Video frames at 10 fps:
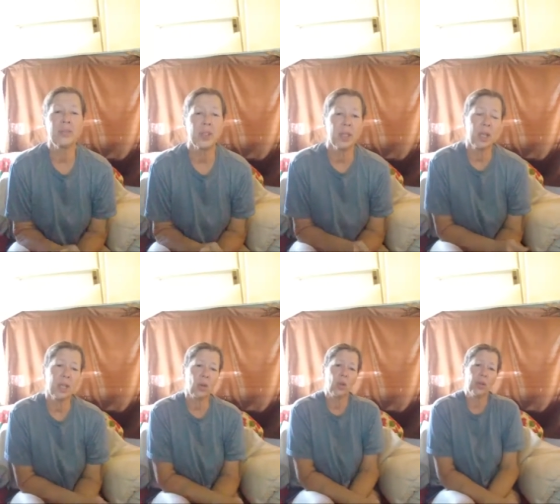to
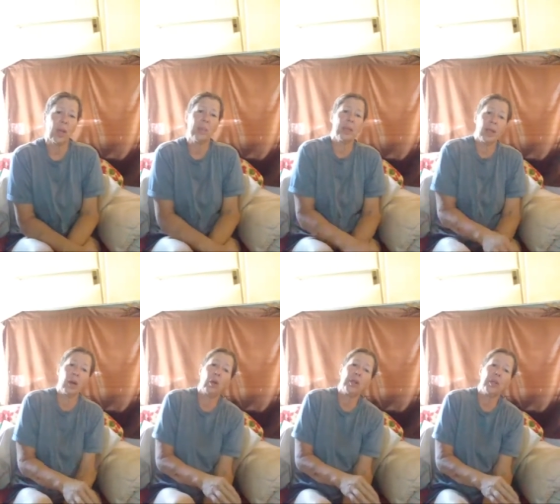I'm going to get
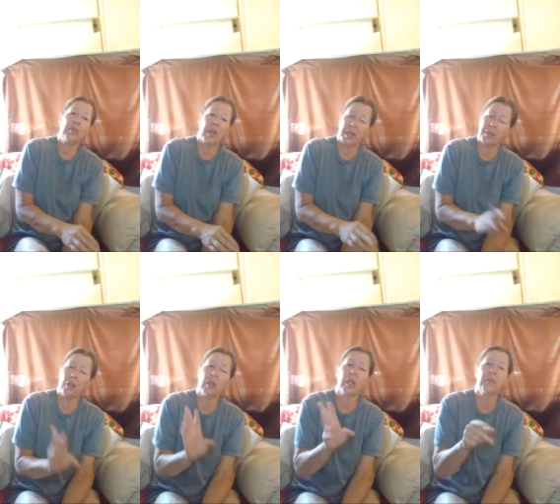hold of, and I know a
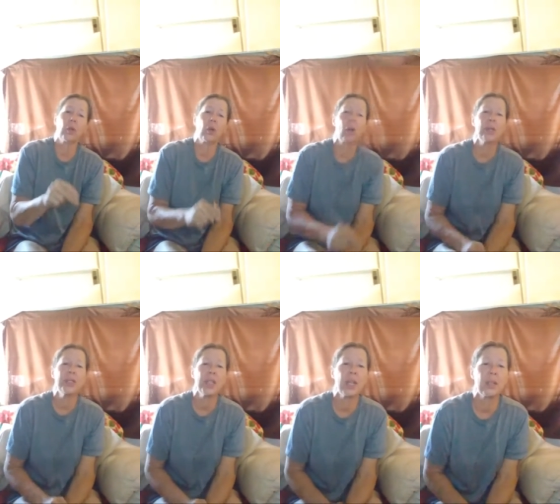lot of you are already
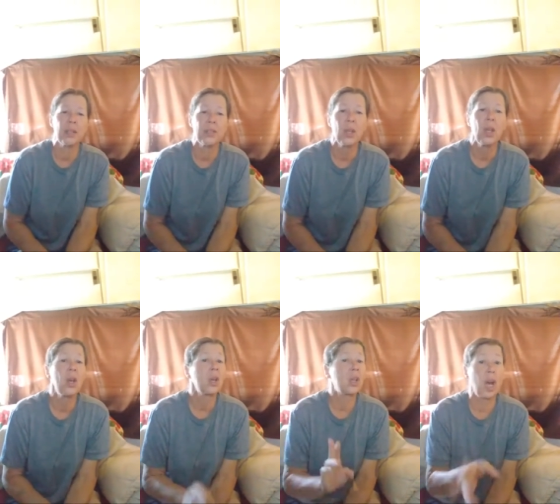saying this,
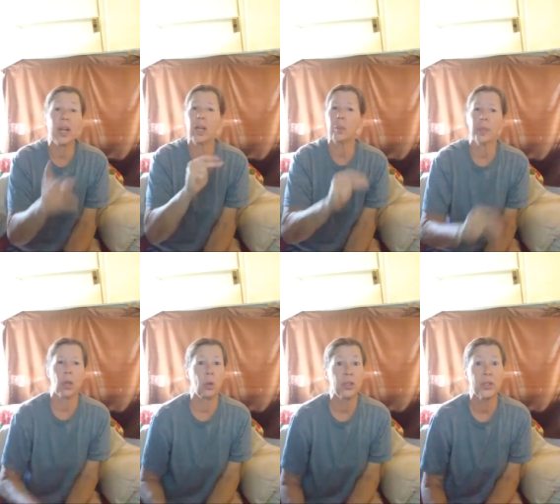God, I hope you
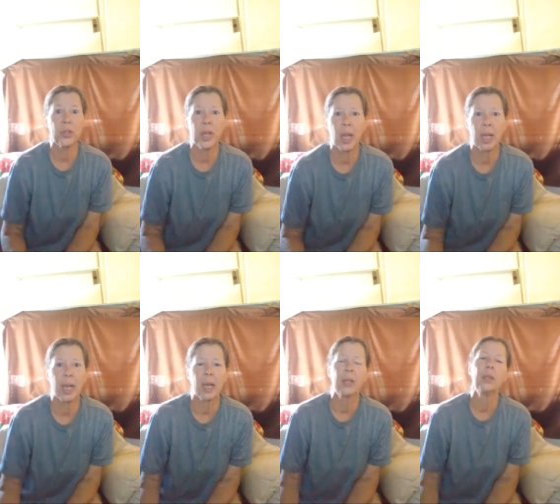get hold of Sue
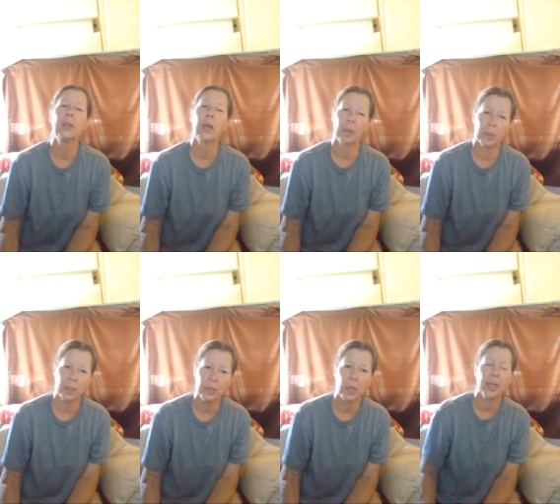Callahan.
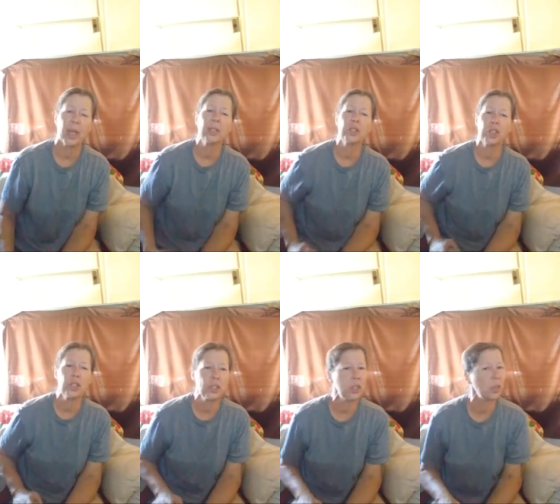I'm going to try
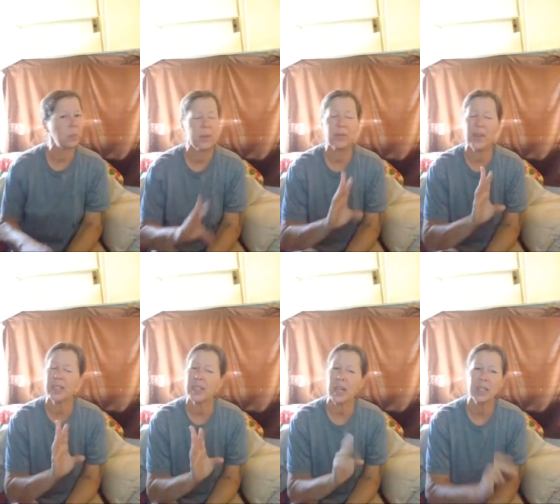that. She's
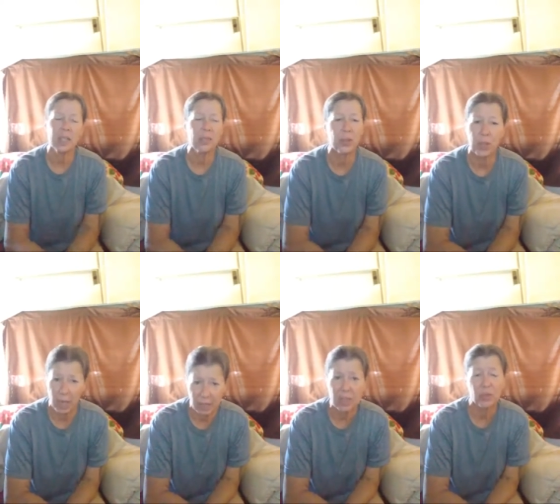been fantastic
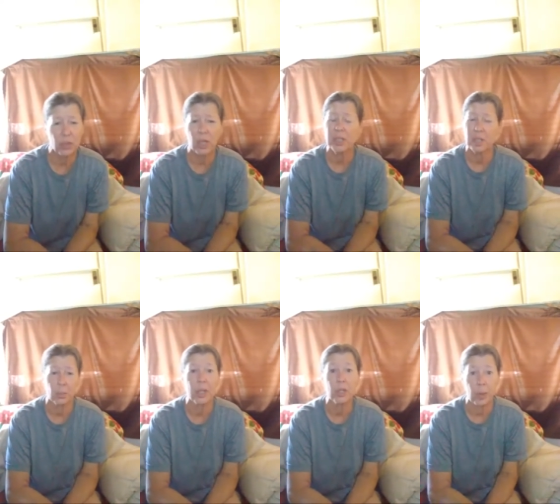for guidance for us
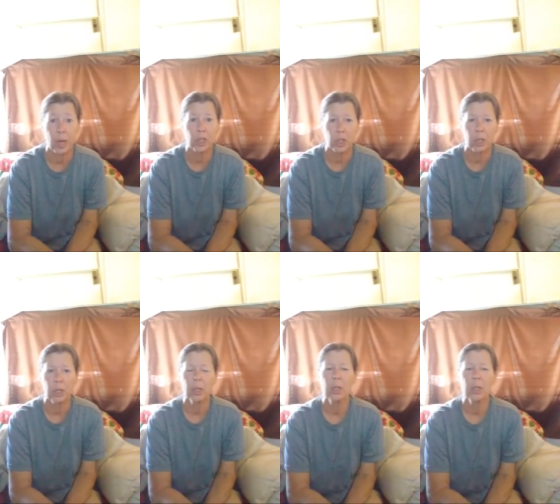in the right direction,